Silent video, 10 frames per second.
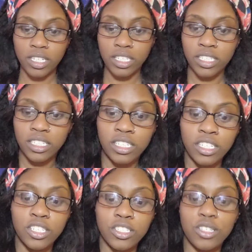when
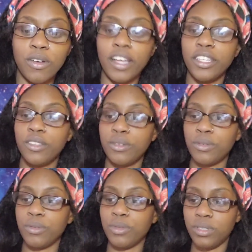I, so I
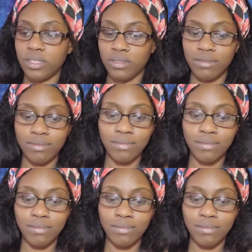use,